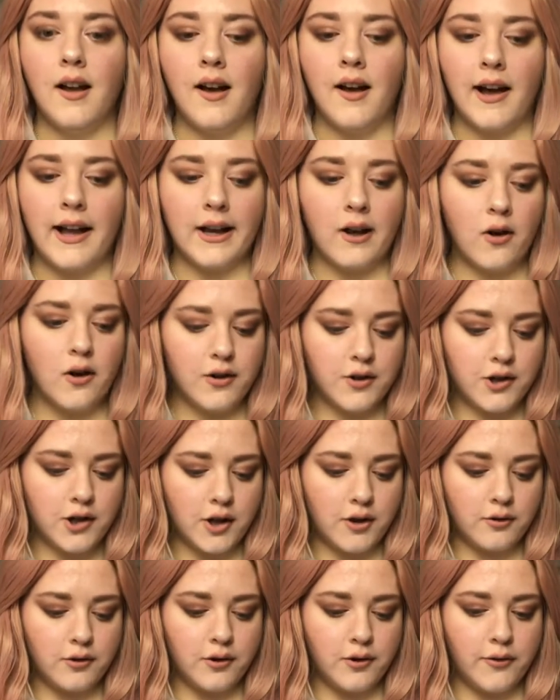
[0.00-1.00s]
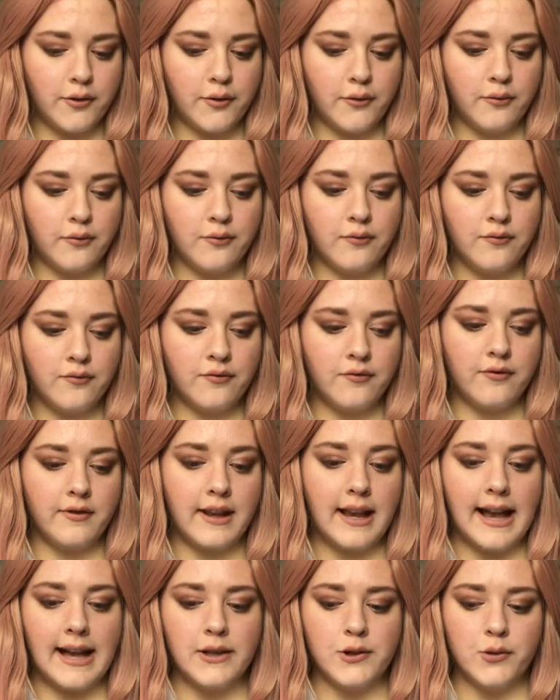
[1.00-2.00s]
I can't show you the
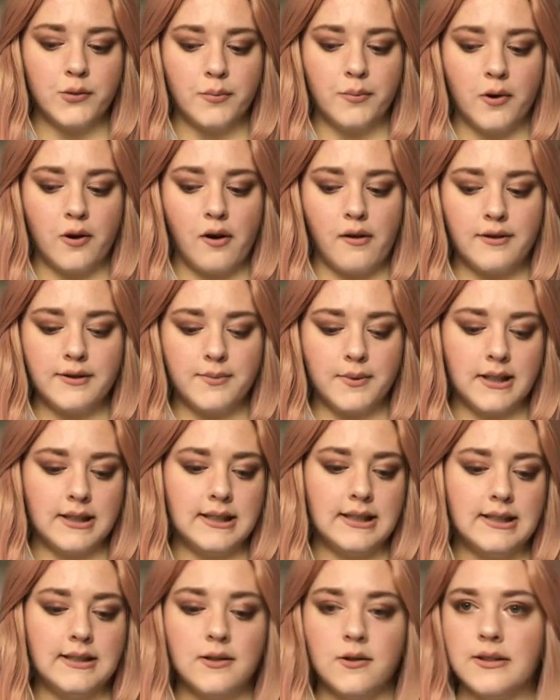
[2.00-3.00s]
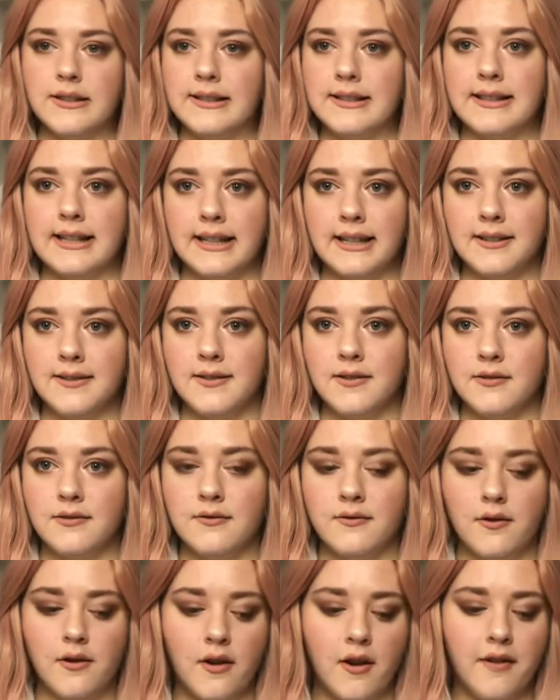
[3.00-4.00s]
actual box because it's got stickers
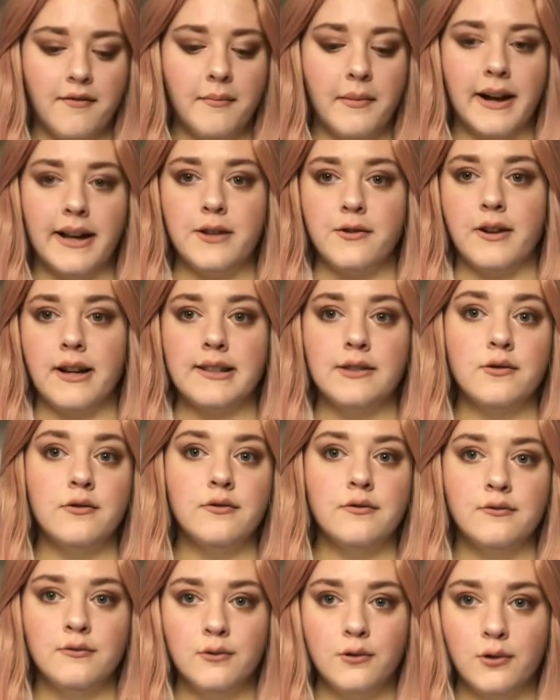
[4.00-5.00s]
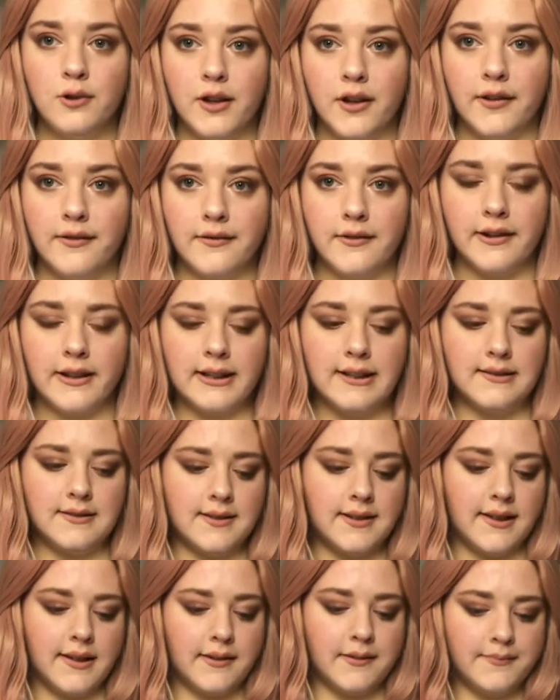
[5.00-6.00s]
of my address all over it,
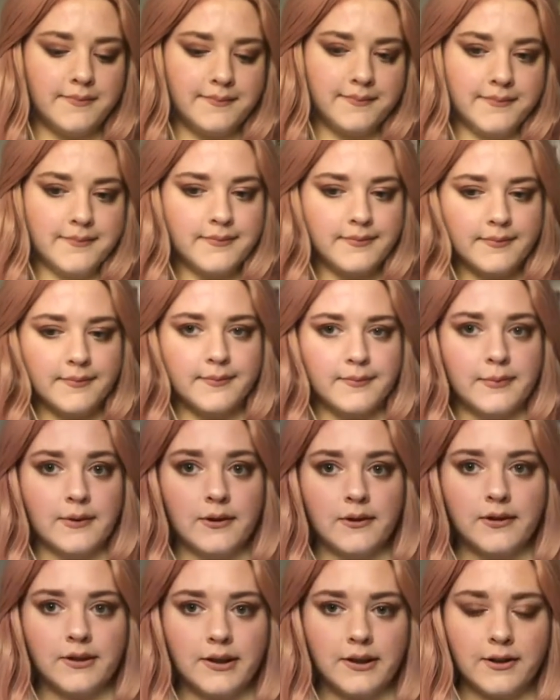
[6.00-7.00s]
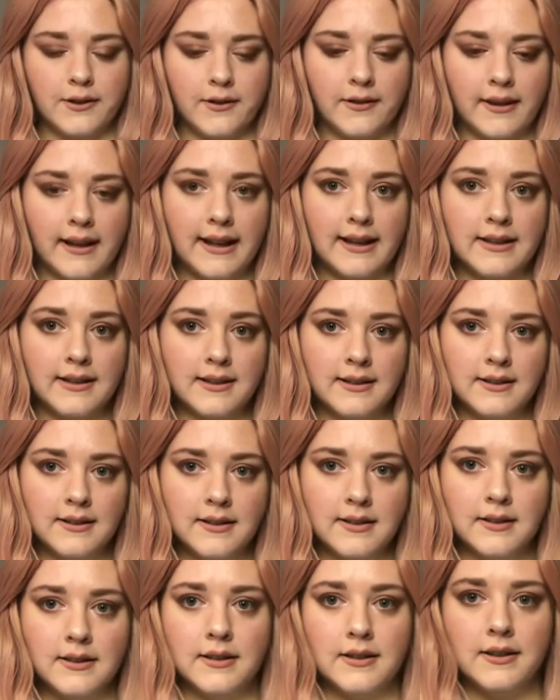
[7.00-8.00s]
so we're not going to do that.
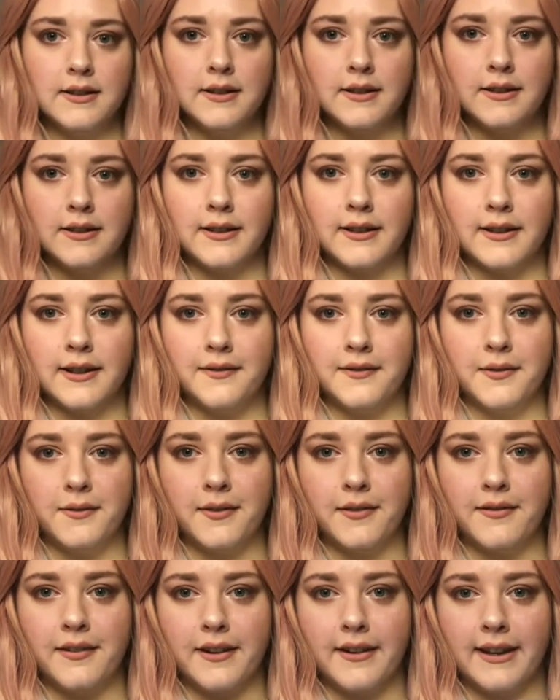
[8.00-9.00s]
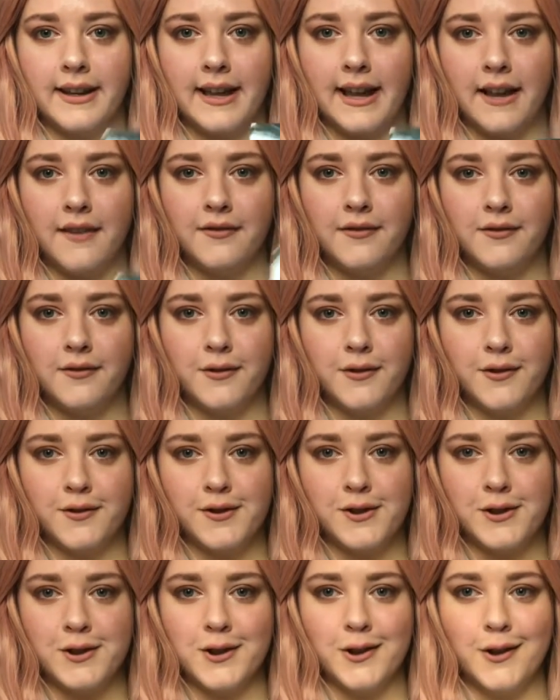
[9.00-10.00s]
I have to be very careful not
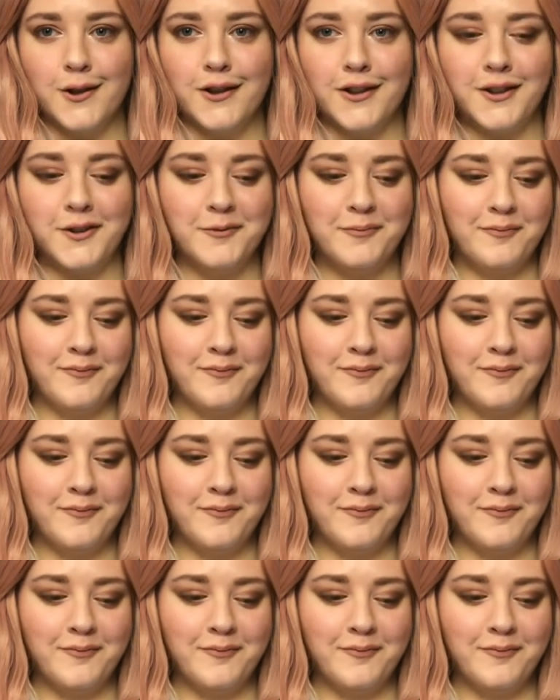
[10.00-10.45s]
to show you.